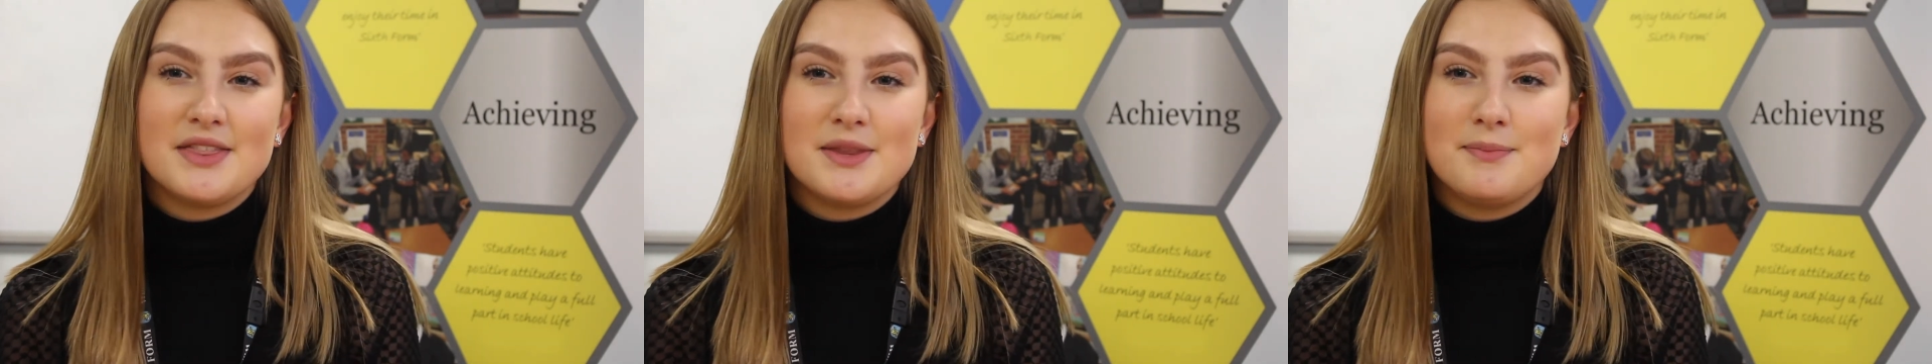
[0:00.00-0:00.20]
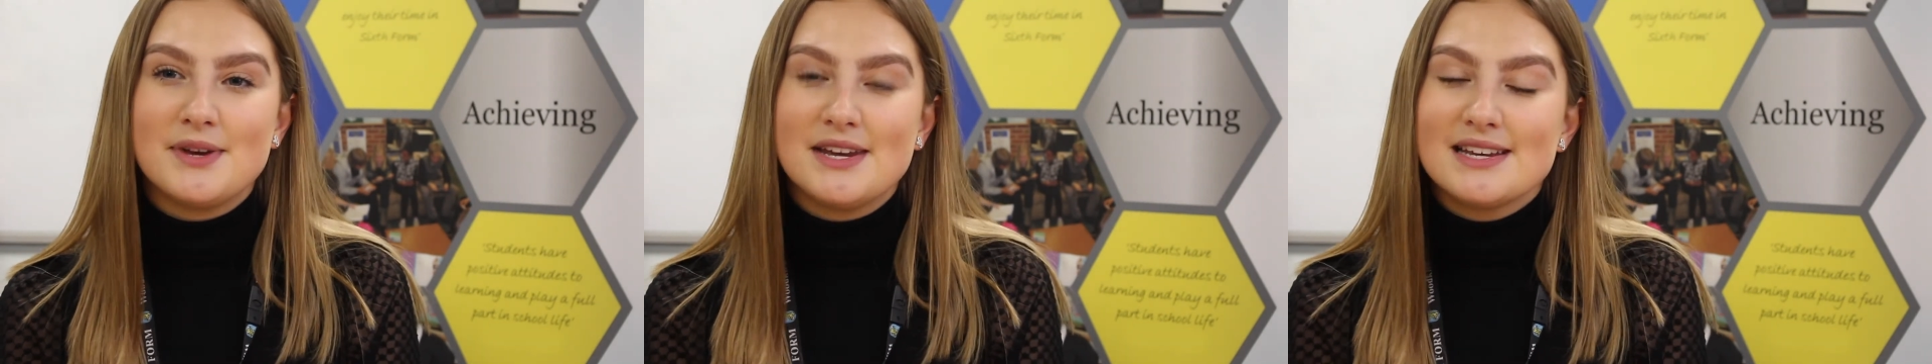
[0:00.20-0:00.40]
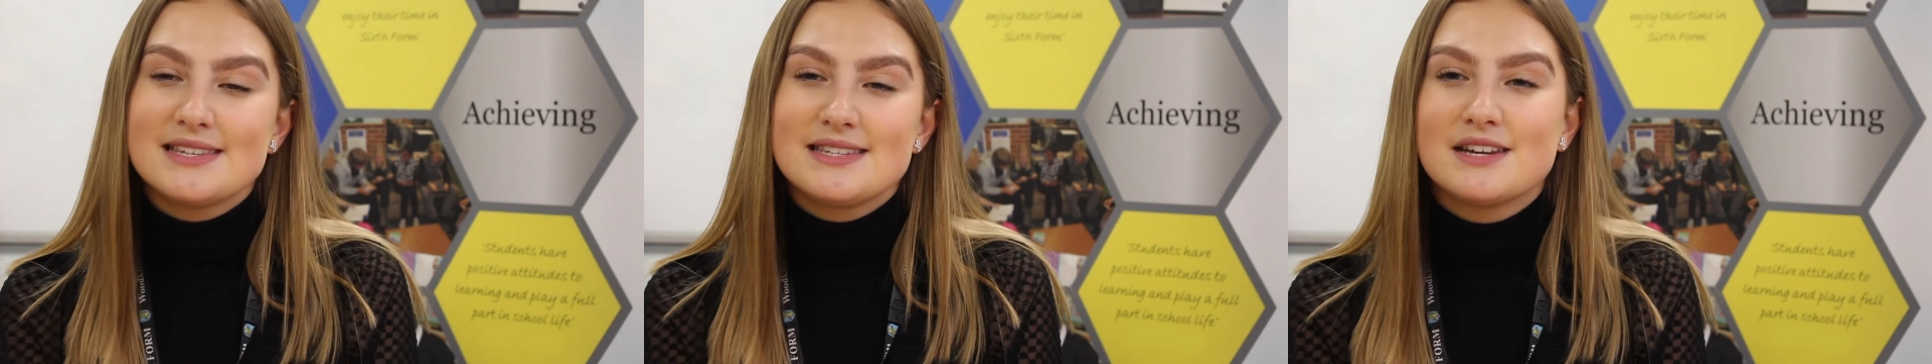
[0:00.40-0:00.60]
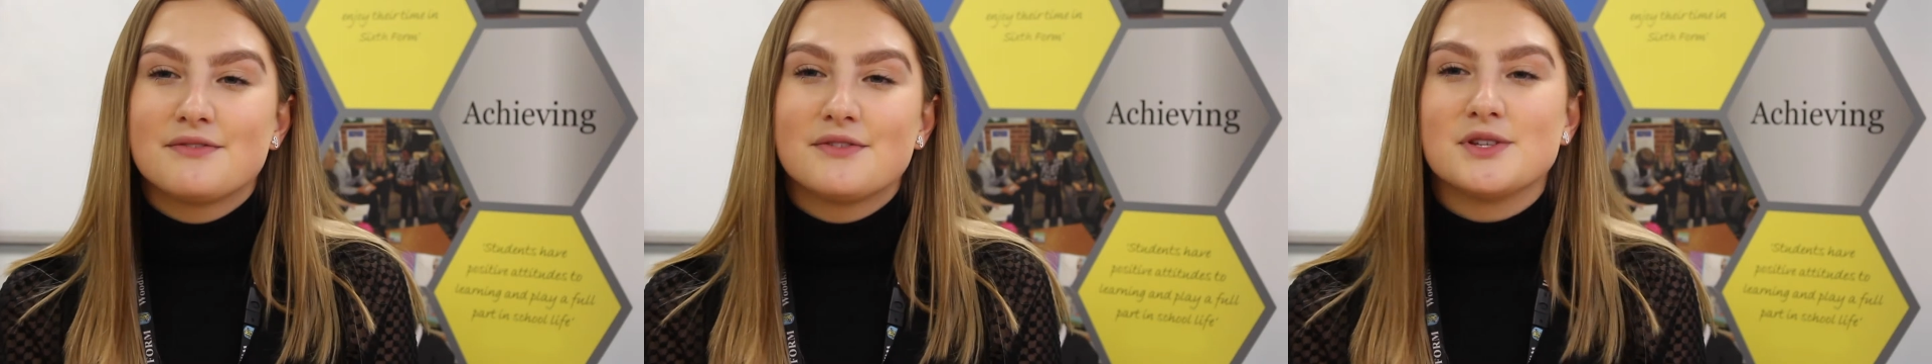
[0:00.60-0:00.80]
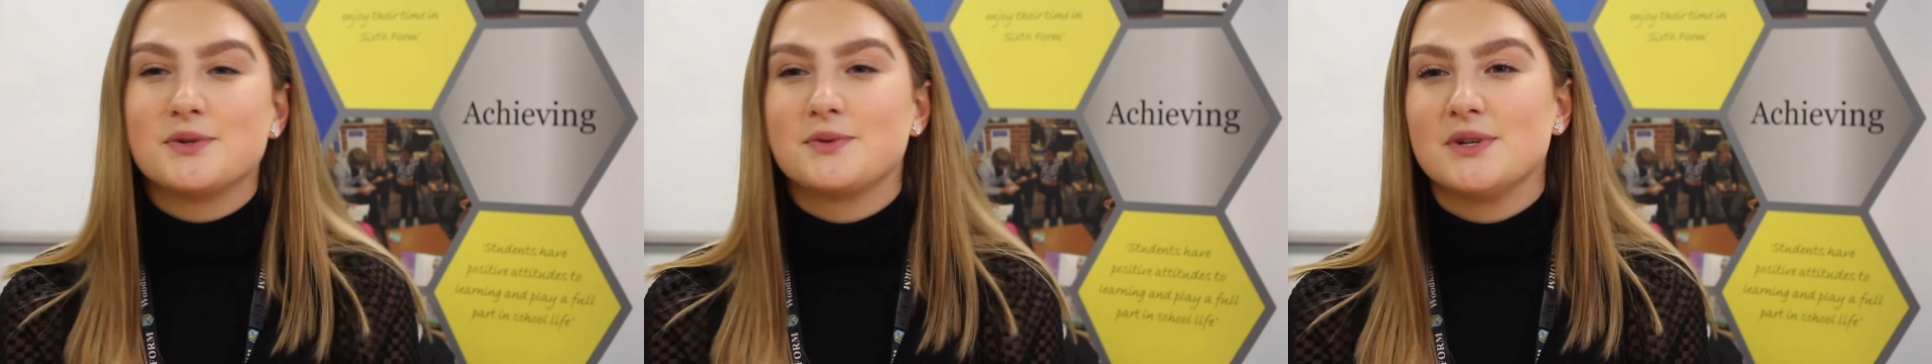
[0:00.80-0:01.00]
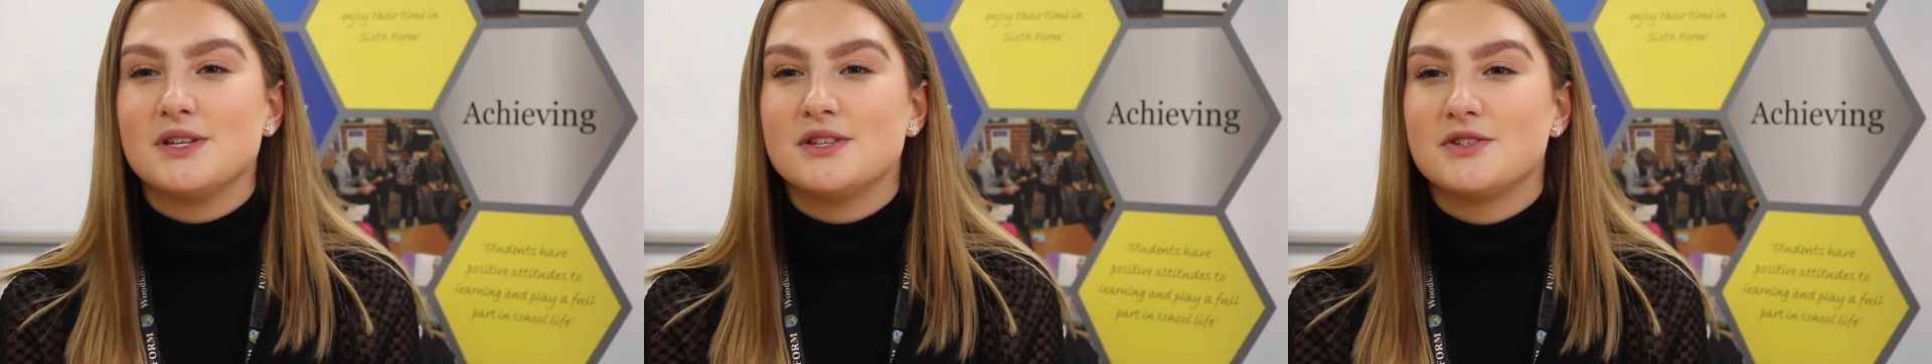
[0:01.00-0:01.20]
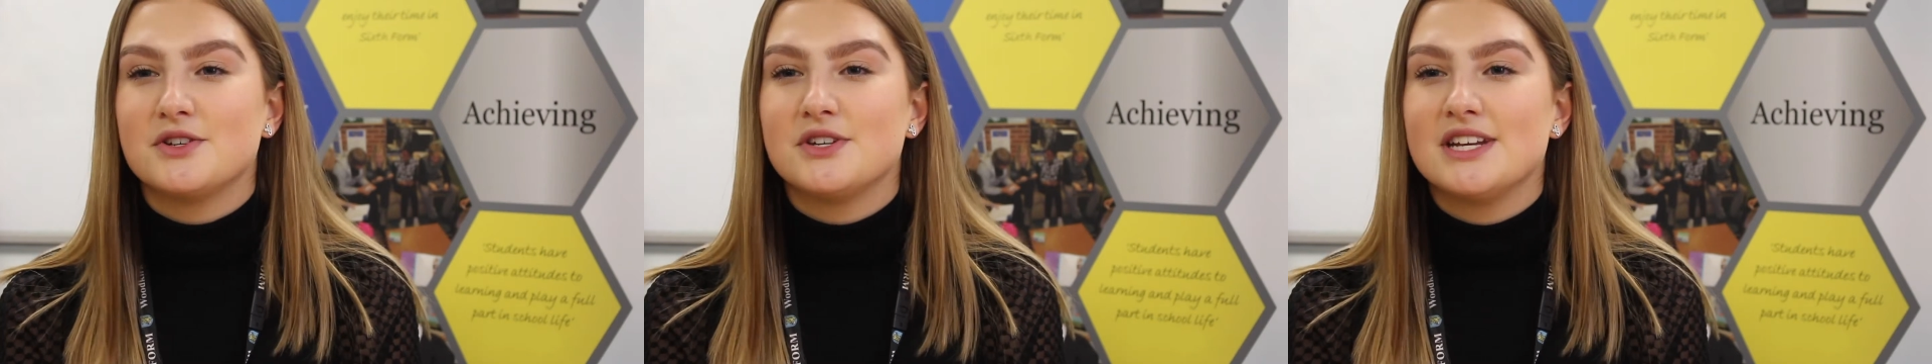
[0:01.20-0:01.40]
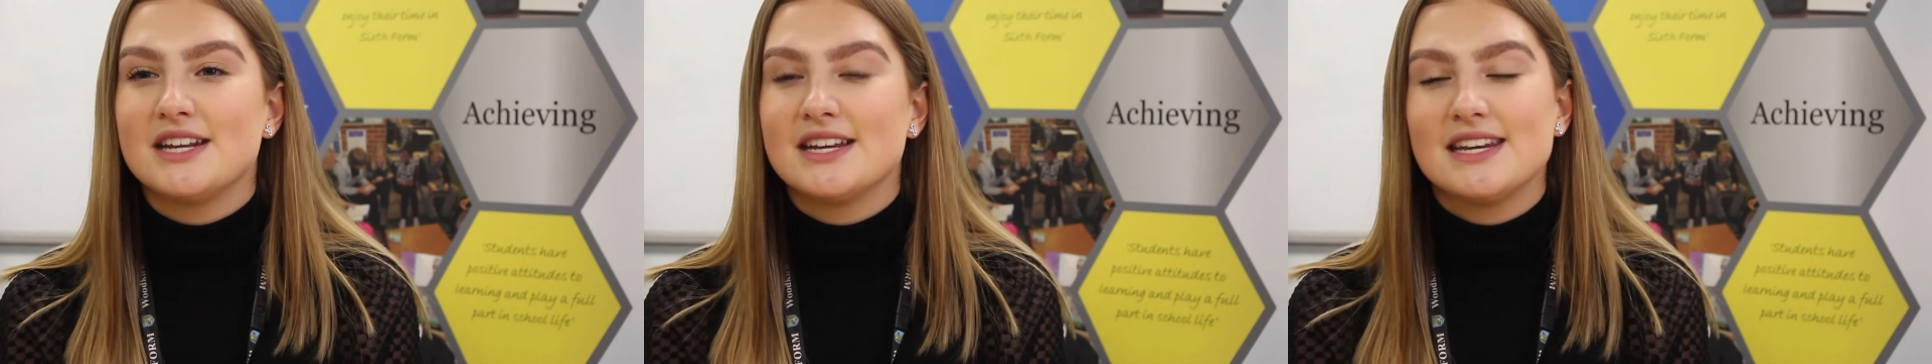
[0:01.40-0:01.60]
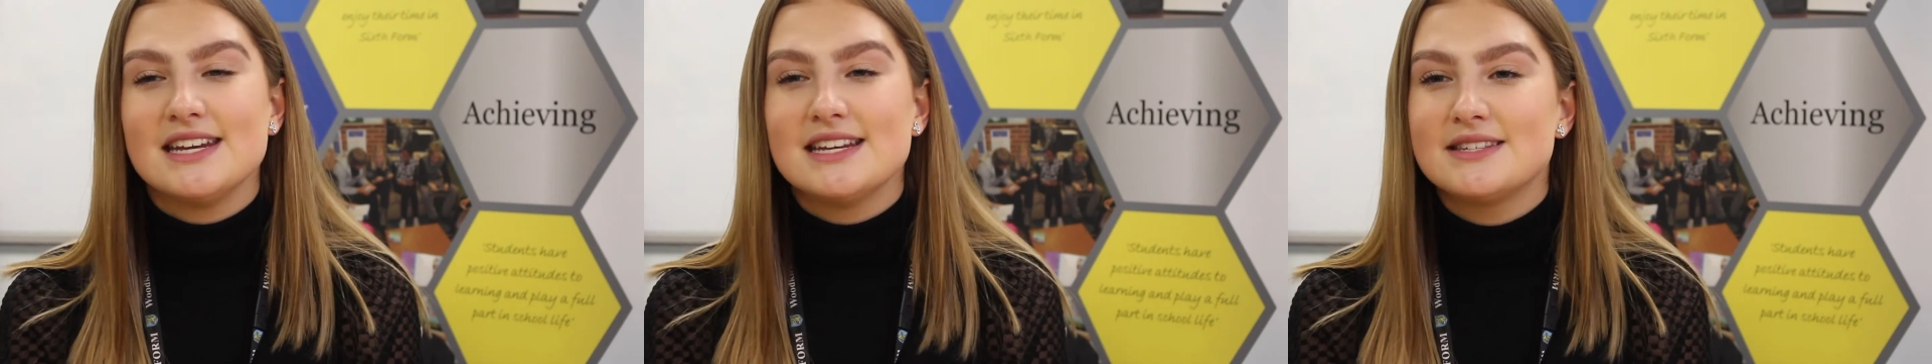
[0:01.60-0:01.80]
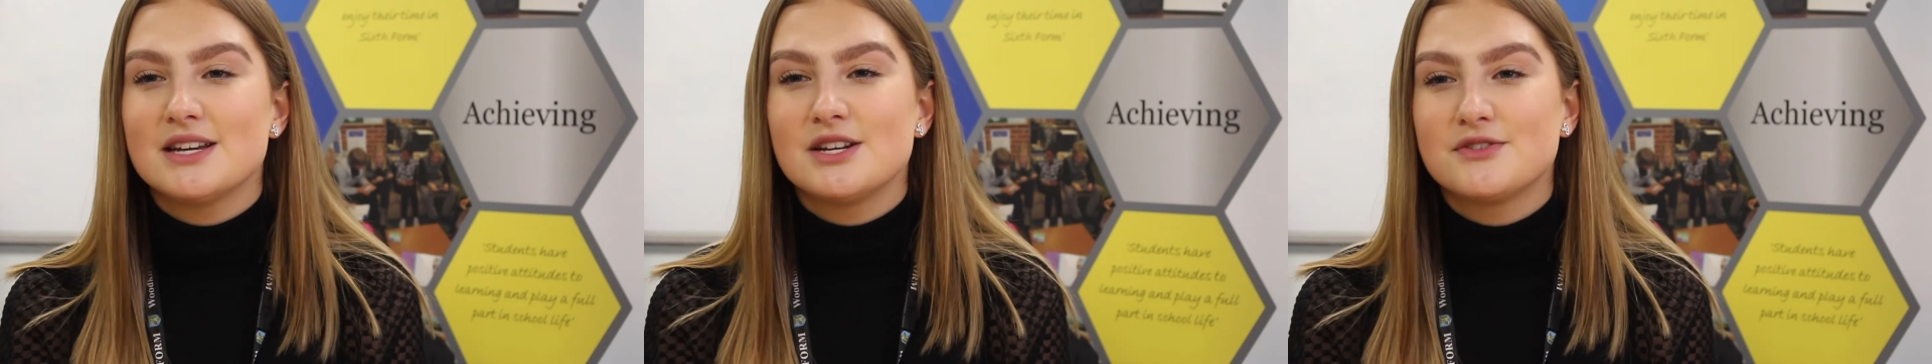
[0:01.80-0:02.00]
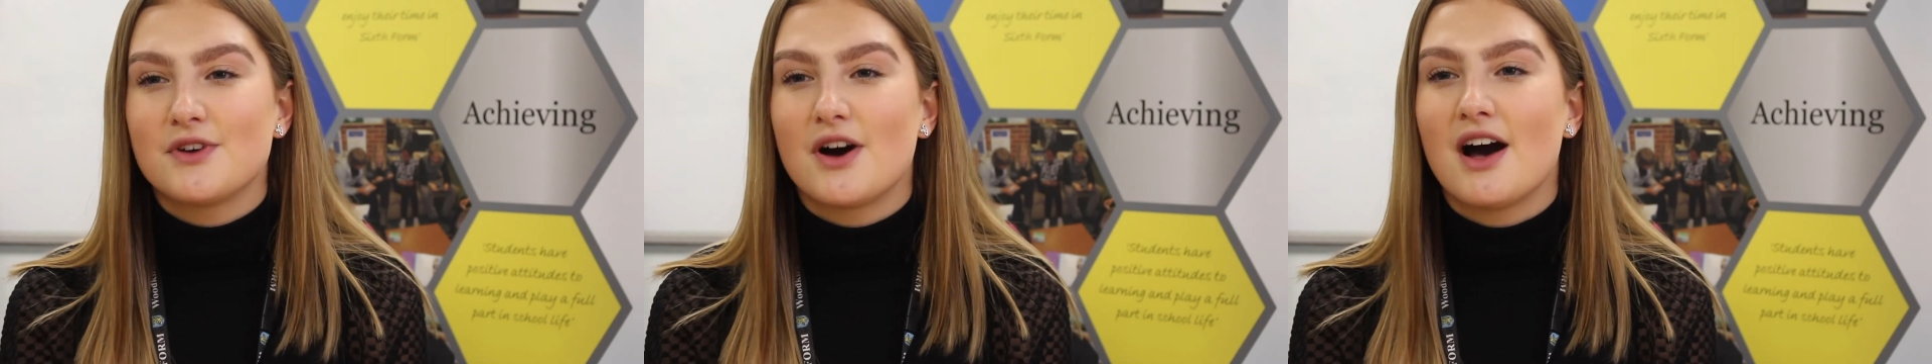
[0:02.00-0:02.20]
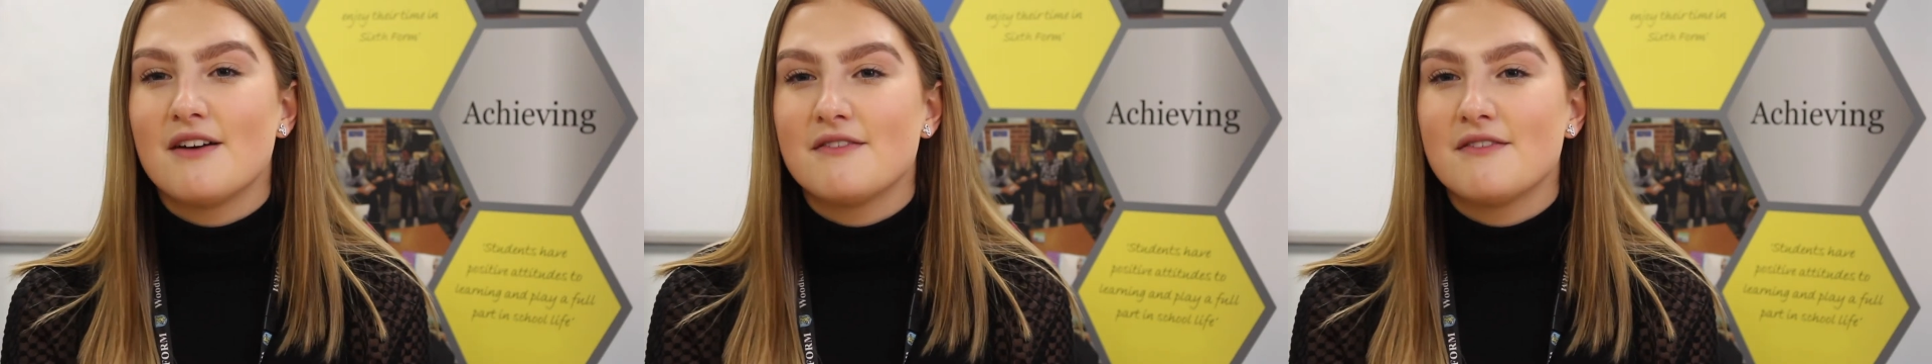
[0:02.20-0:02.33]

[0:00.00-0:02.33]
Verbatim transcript: The biggest difference between studying at Key Stage 4